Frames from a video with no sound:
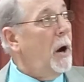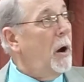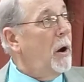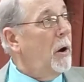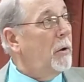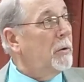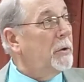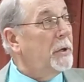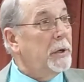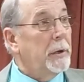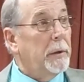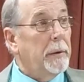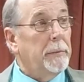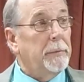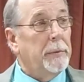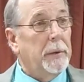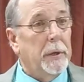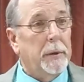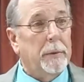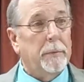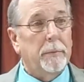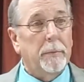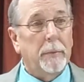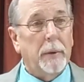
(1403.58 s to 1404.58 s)
called the,
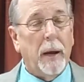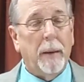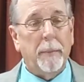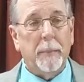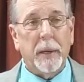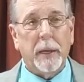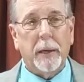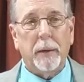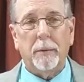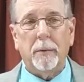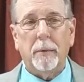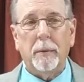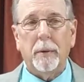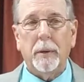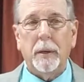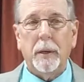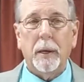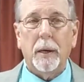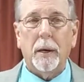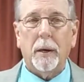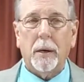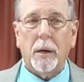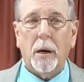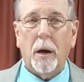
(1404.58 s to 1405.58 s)
the I mean,
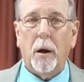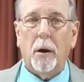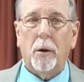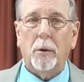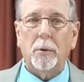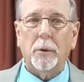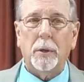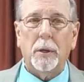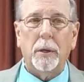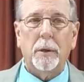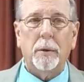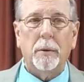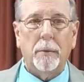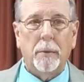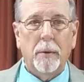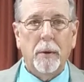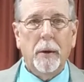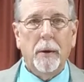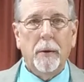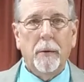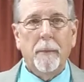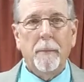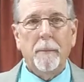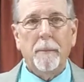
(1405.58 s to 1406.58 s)
yeah, called the
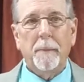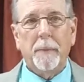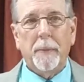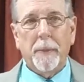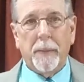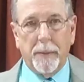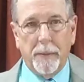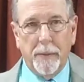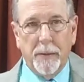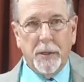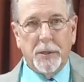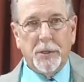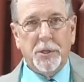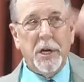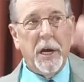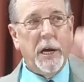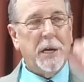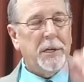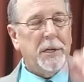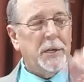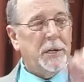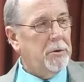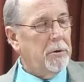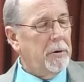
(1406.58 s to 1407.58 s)
jet, the
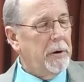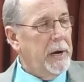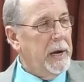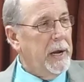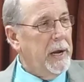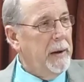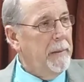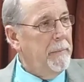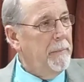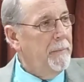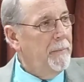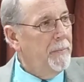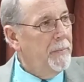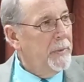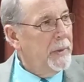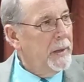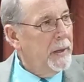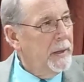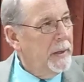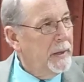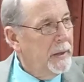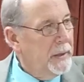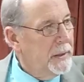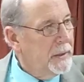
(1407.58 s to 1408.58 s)
jet stream.
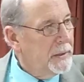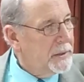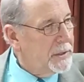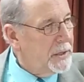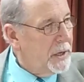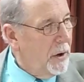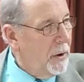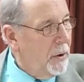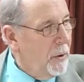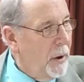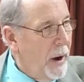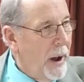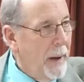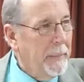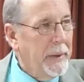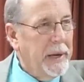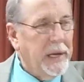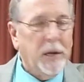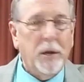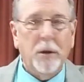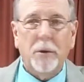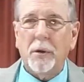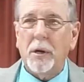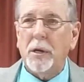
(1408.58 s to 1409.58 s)
So I
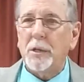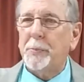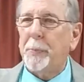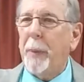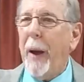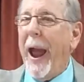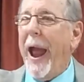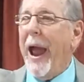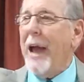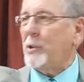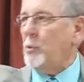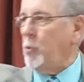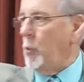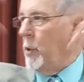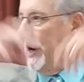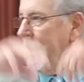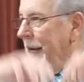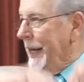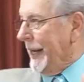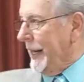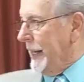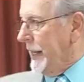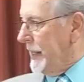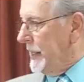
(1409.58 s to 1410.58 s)
mean, you, there's
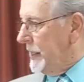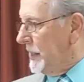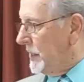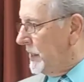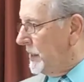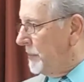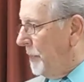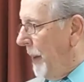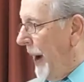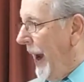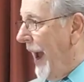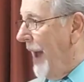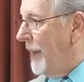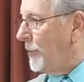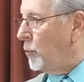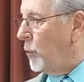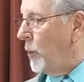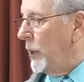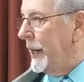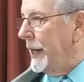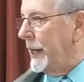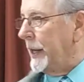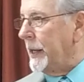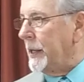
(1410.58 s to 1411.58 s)
pathways,
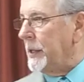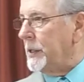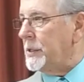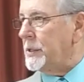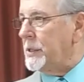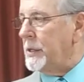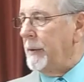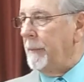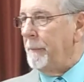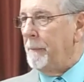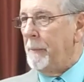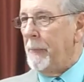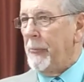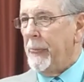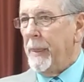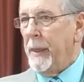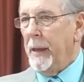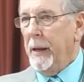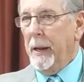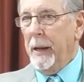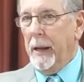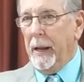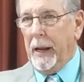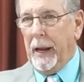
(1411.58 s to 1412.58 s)
pathways,
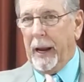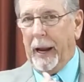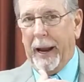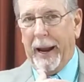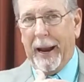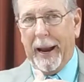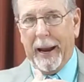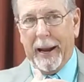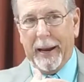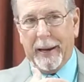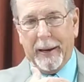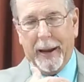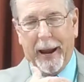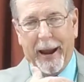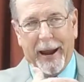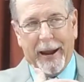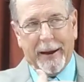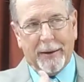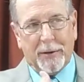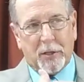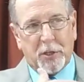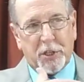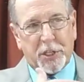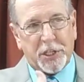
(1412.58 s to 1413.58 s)
and
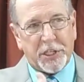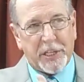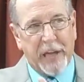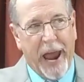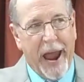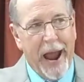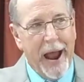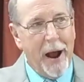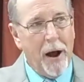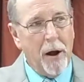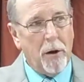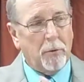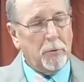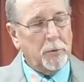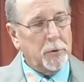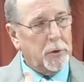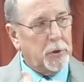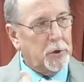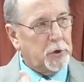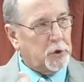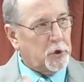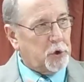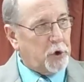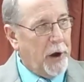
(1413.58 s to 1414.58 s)
and sound
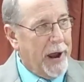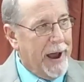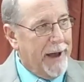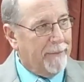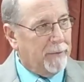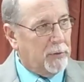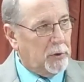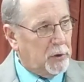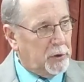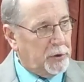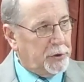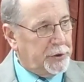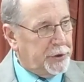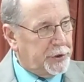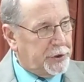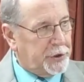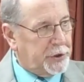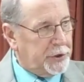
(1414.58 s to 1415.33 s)
travels